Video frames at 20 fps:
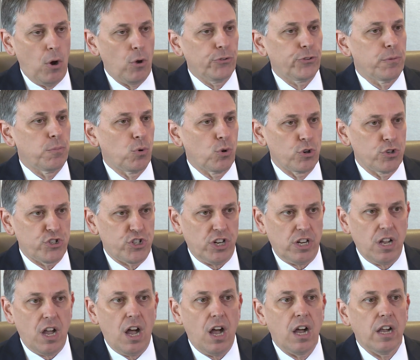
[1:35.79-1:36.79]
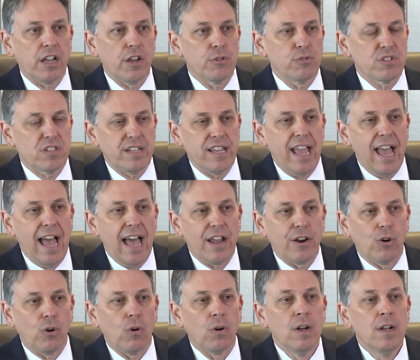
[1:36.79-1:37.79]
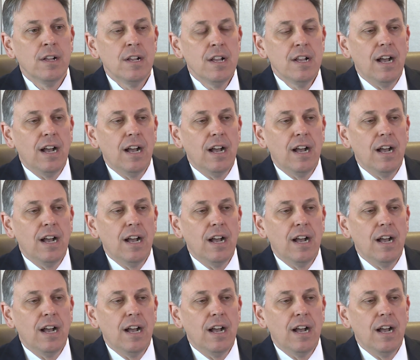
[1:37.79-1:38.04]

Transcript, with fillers: Baltimore, Chicago, Seattle,